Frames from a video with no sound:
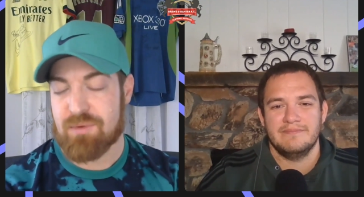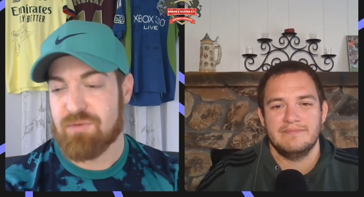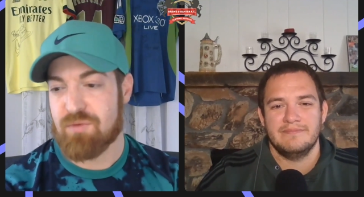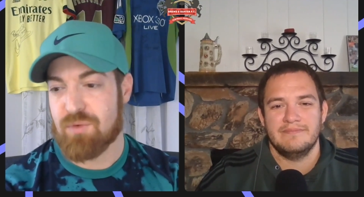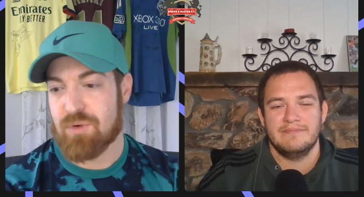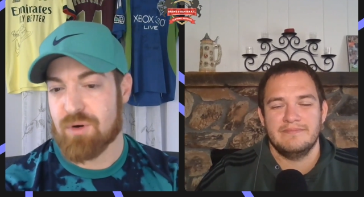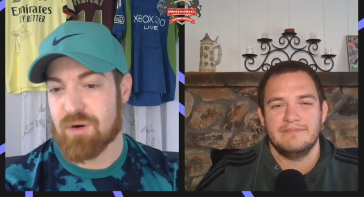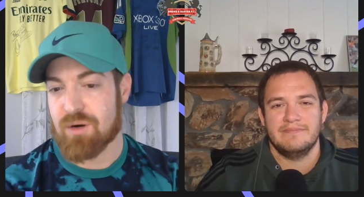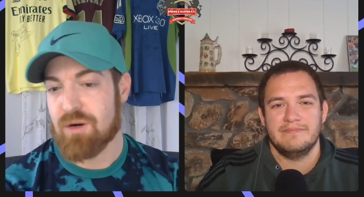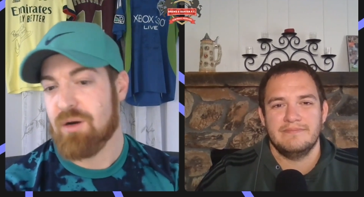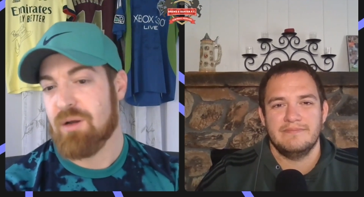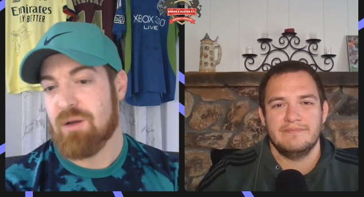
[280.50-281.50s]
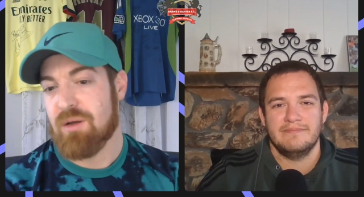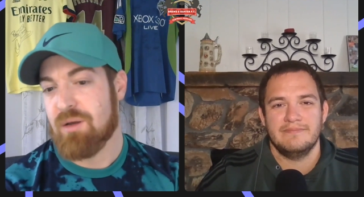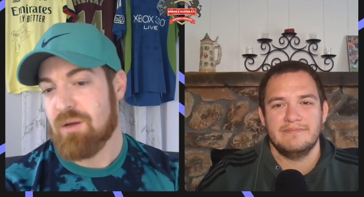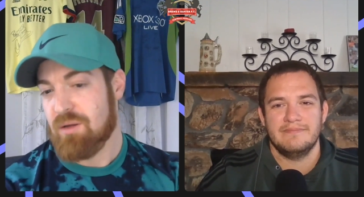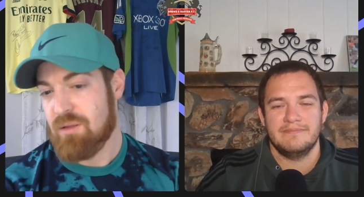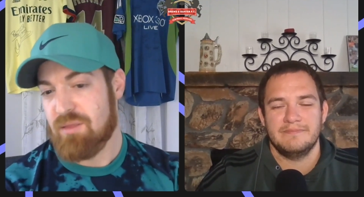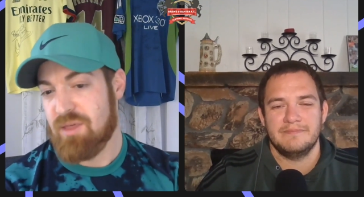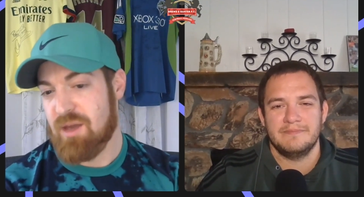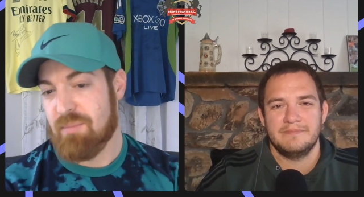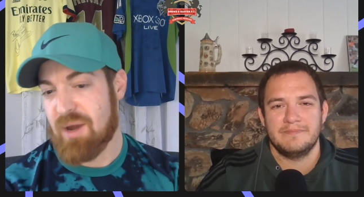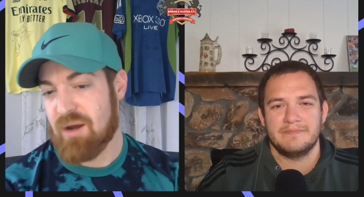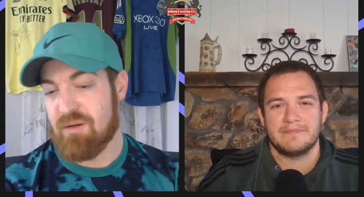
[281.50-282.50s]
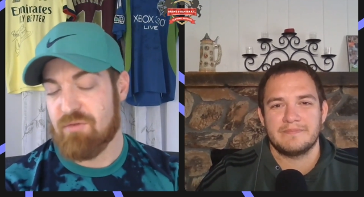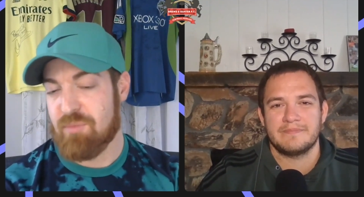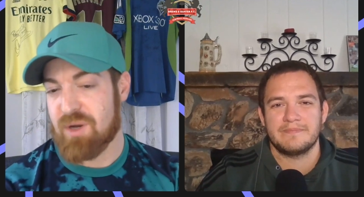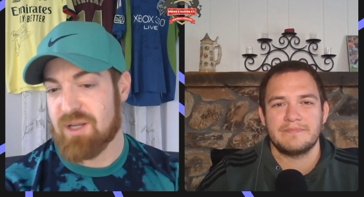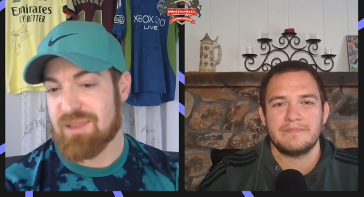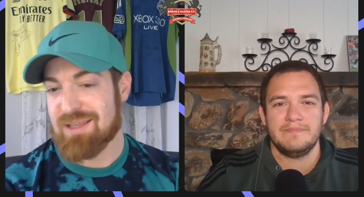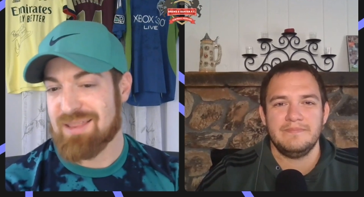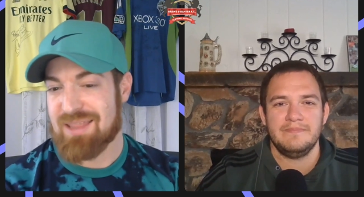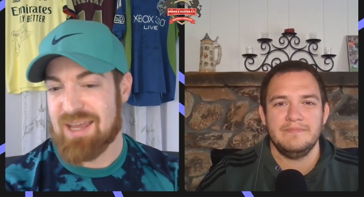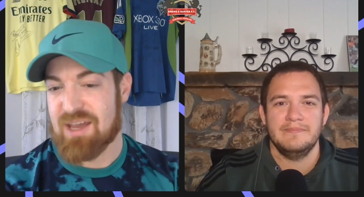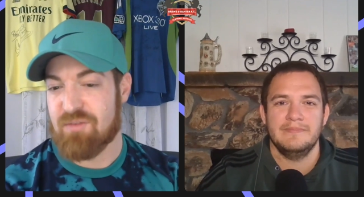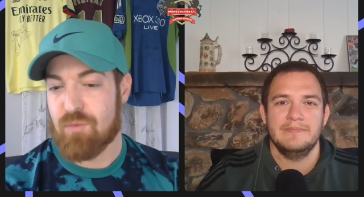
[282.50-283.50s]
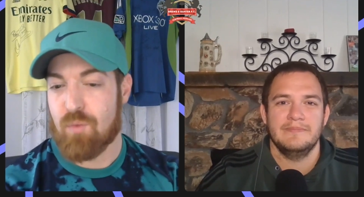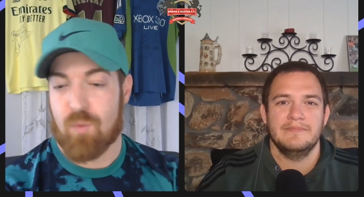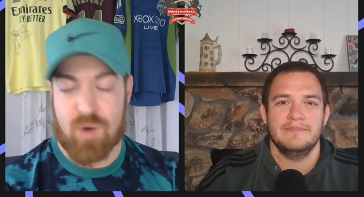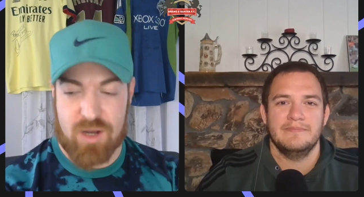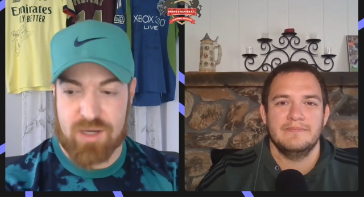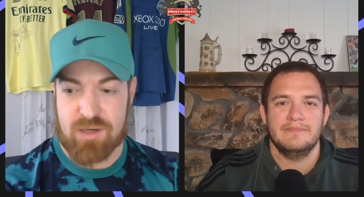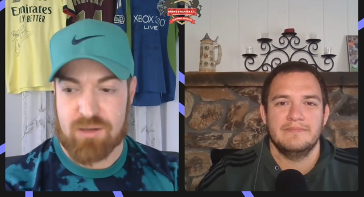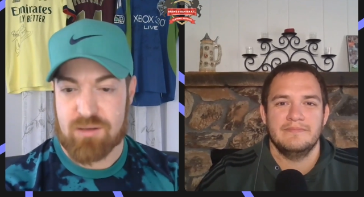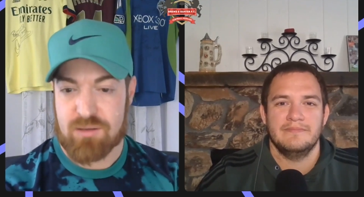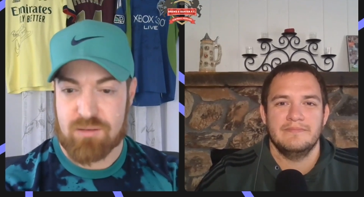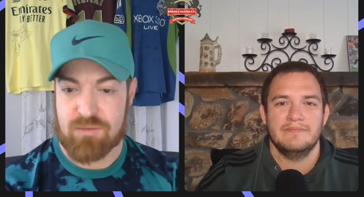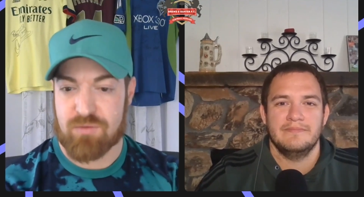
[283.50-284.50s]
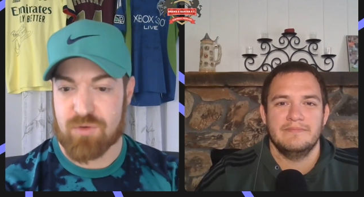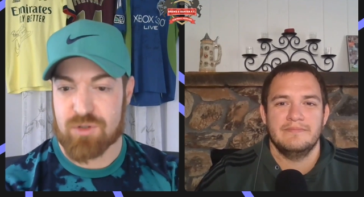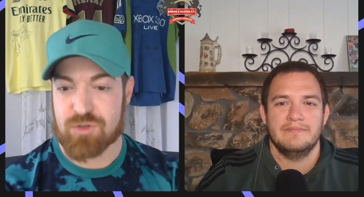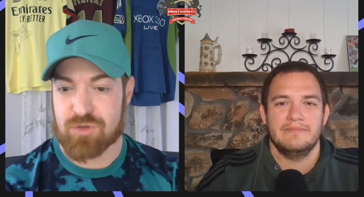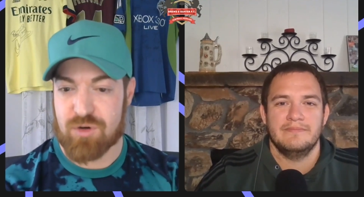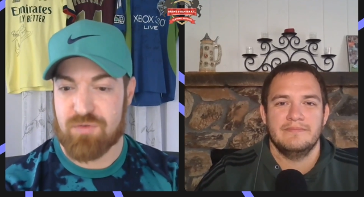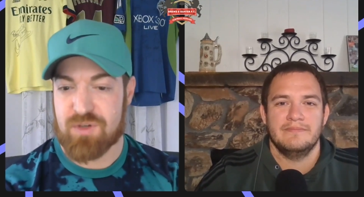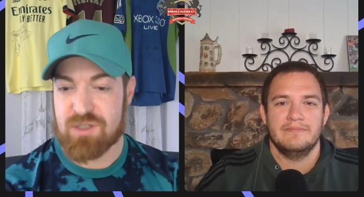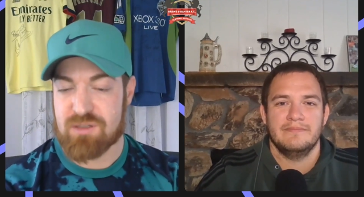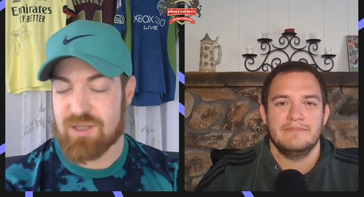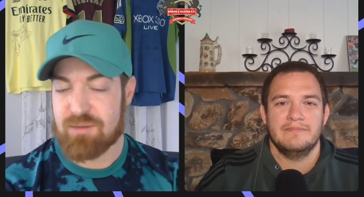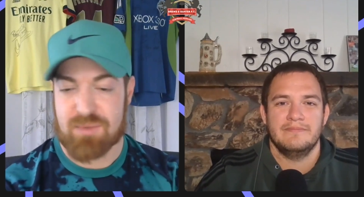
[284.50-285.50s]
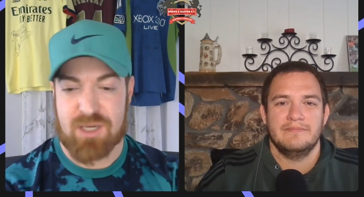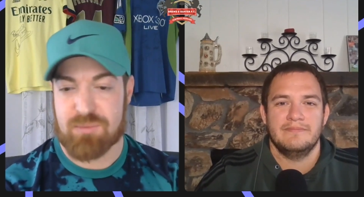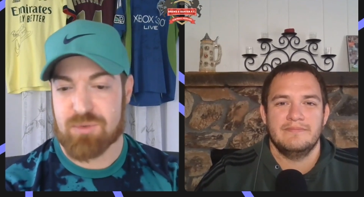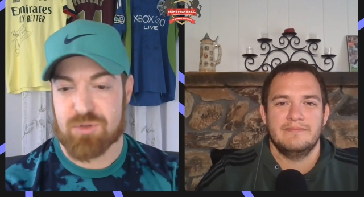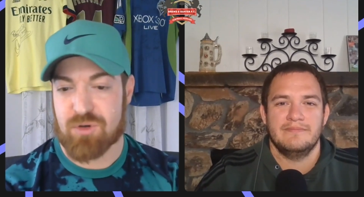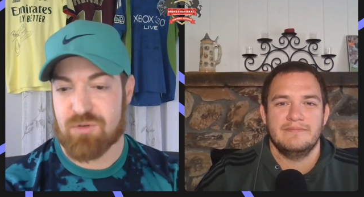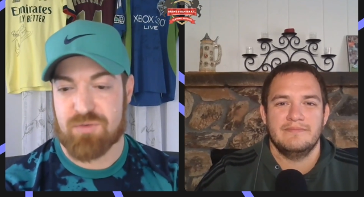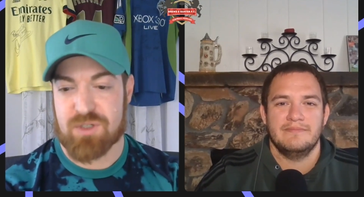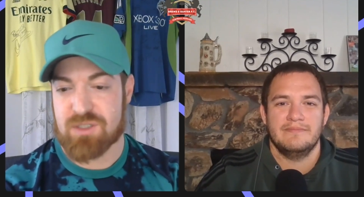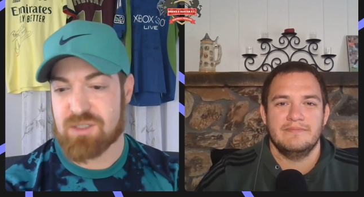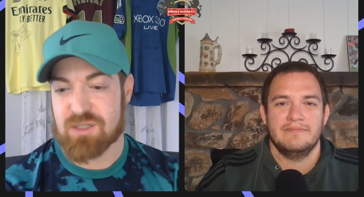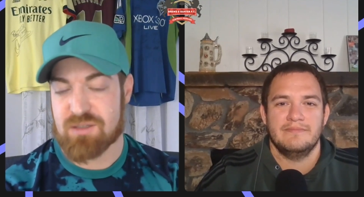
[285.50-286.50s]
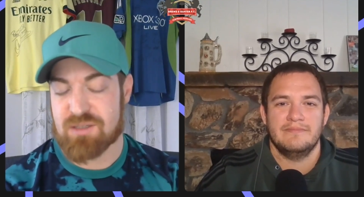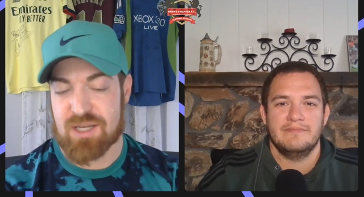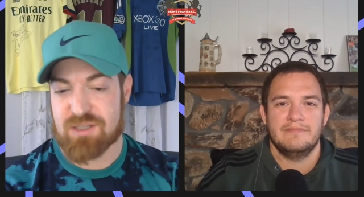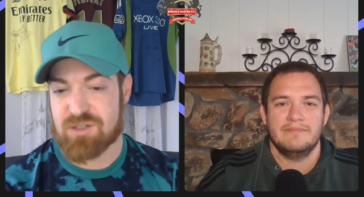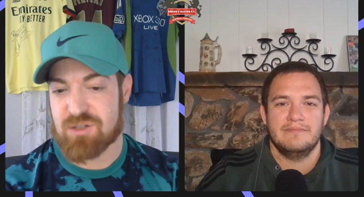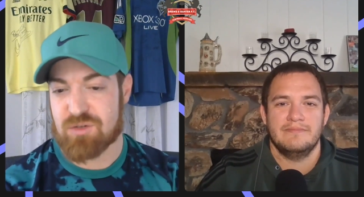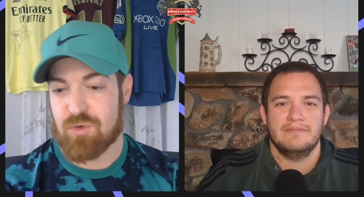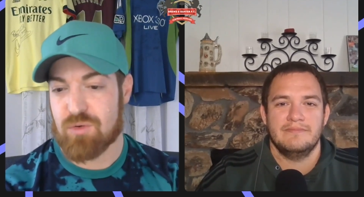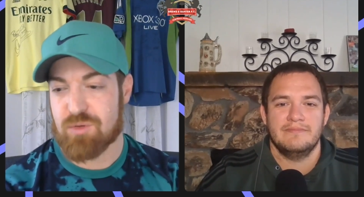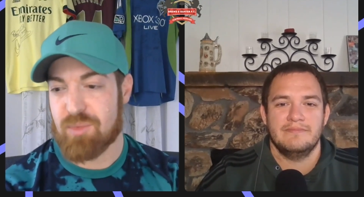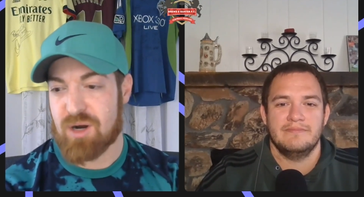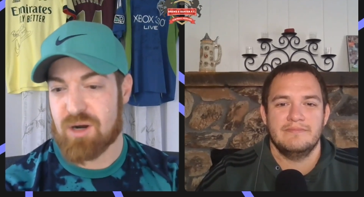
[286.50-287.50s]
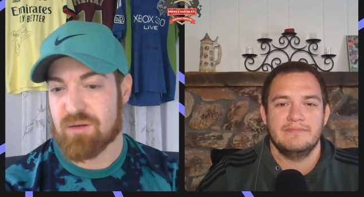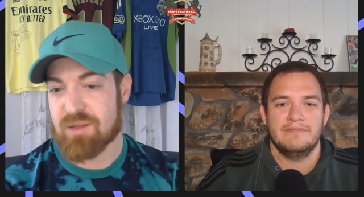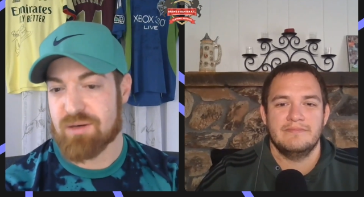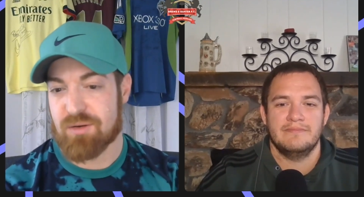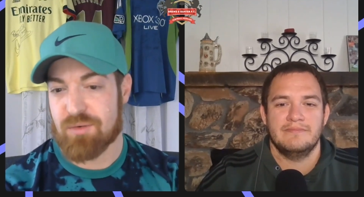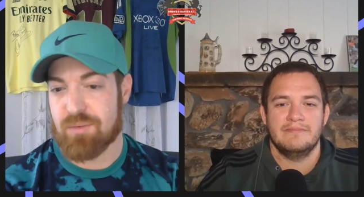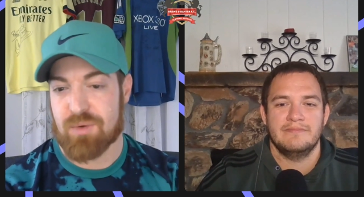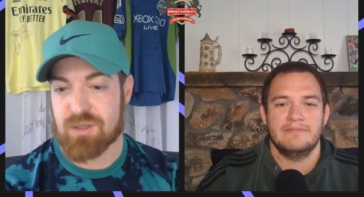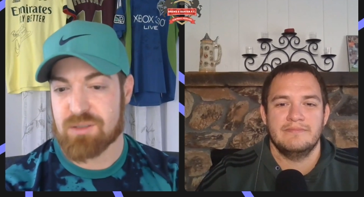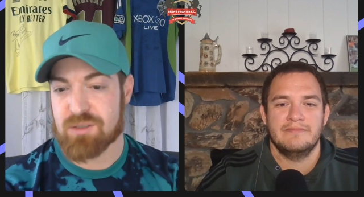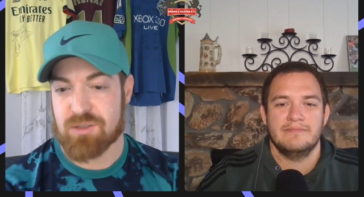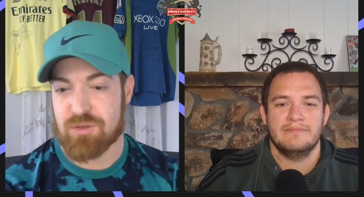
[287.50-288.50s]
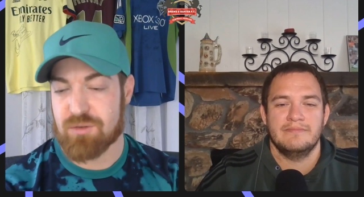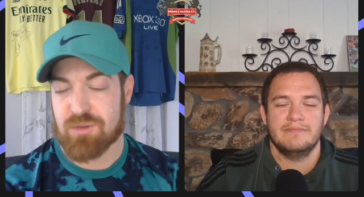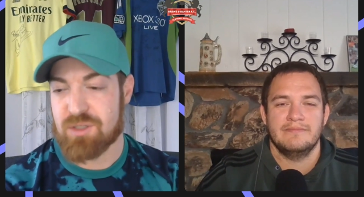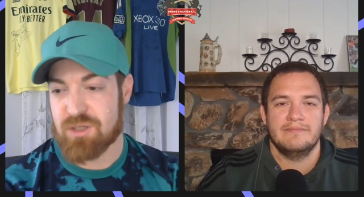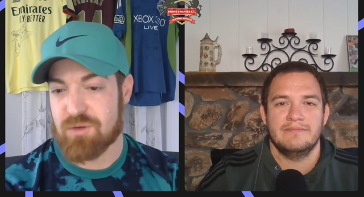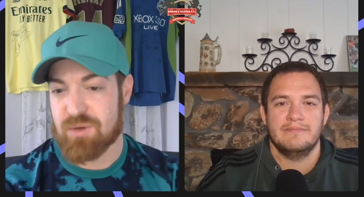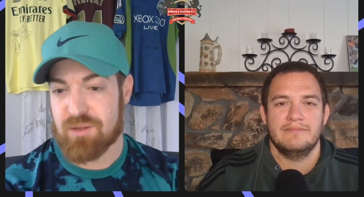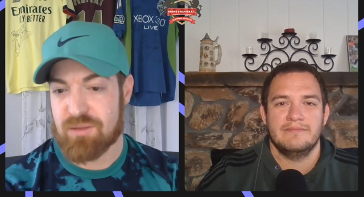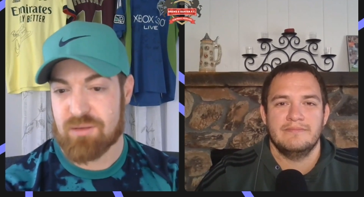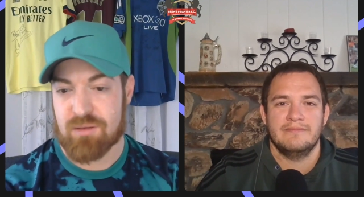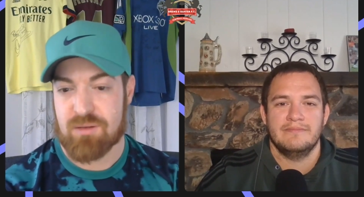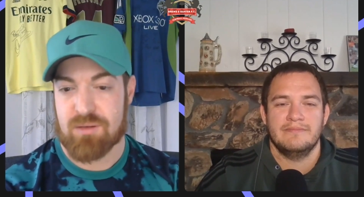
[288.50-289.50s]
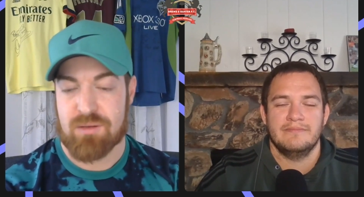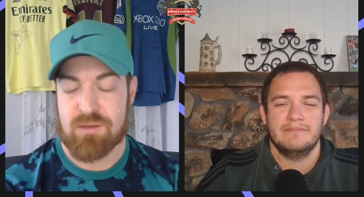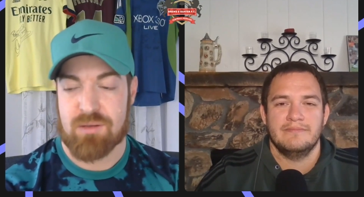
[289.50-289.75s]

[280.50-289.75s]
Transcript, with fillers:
Speaker 1: them for the amount of money that they have won for the trophies. Let them keep the trophies, because that's just a whole debacle that no one wants to deal with.